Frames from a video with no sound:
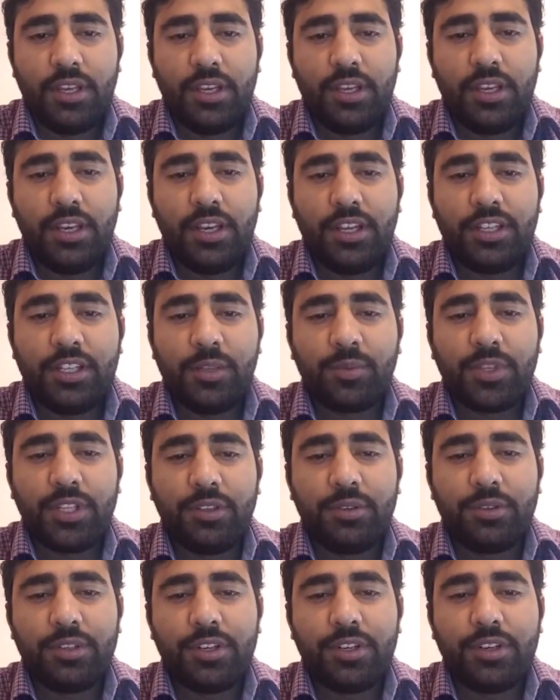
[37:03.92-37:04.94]
Hey, Adip, can
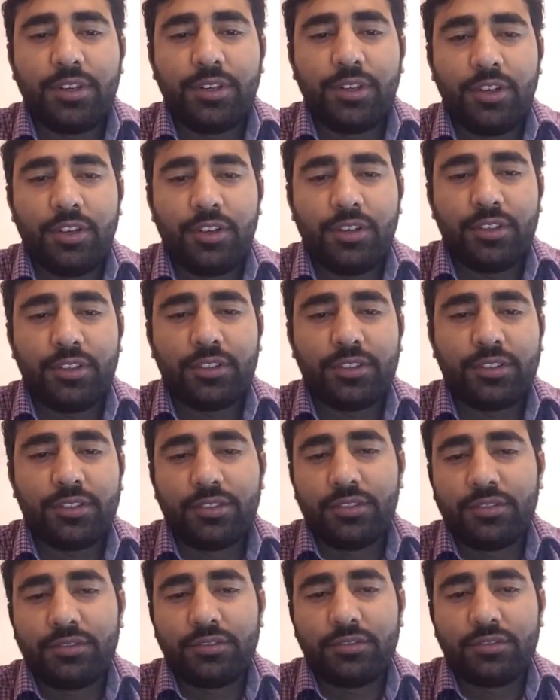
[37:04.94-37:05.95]
you turn on your
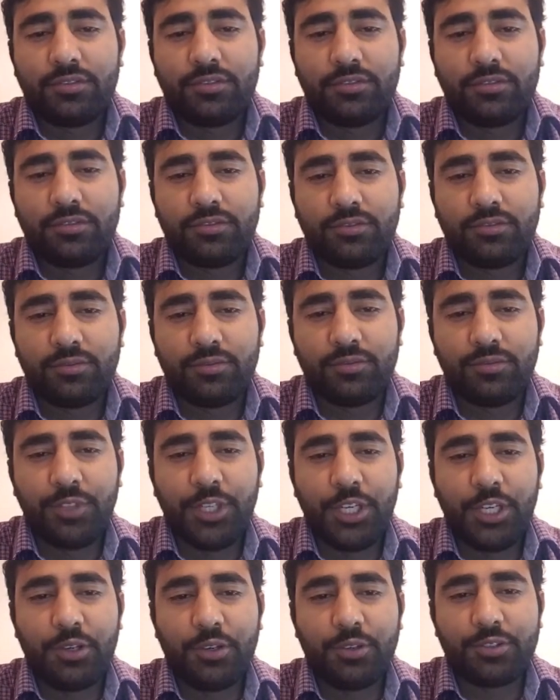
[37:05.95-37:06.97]

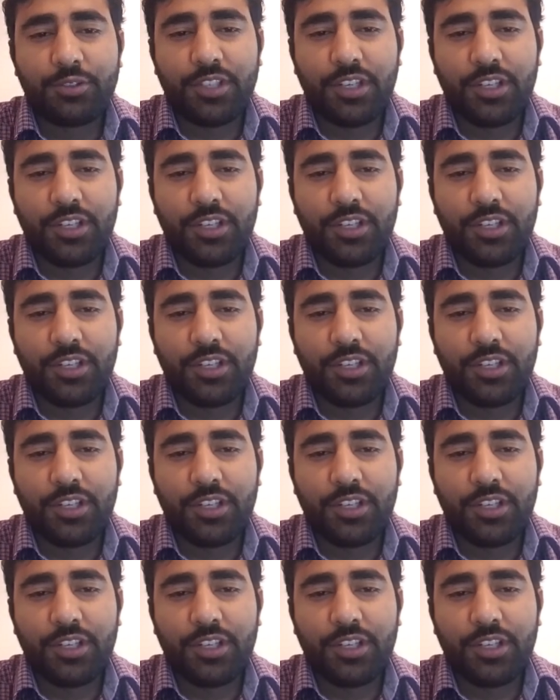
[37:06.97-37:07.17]
videos? Sure.